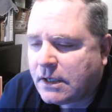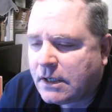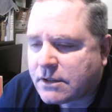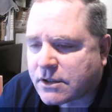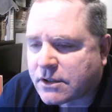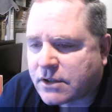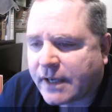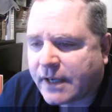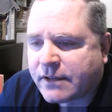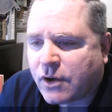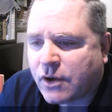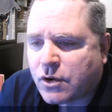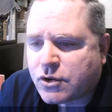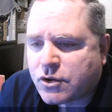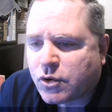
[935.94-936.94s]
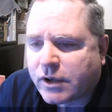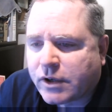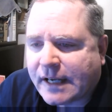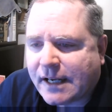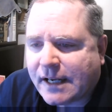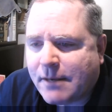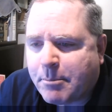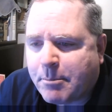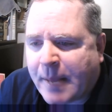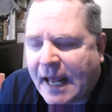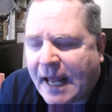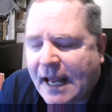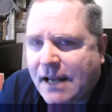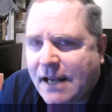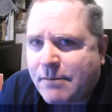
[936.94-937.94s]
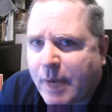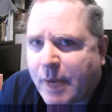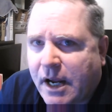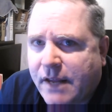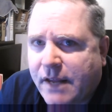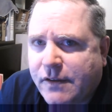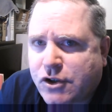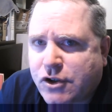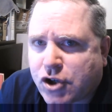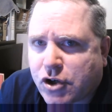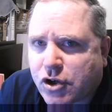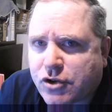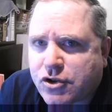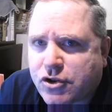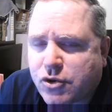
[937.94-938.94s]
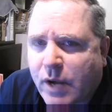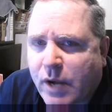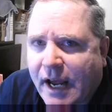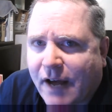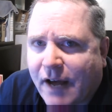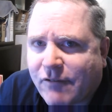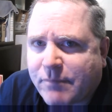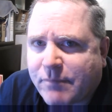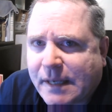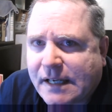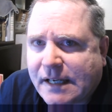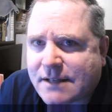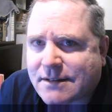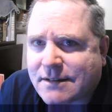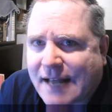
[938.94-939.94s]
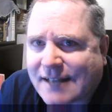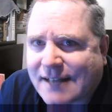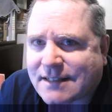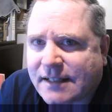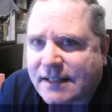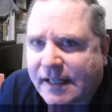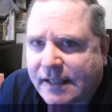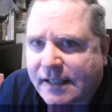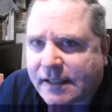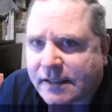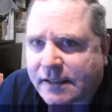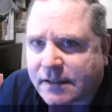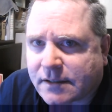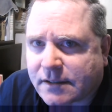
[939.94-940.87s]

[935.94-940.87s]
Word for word: Just like those who are getting paid by the church to have me assassinated.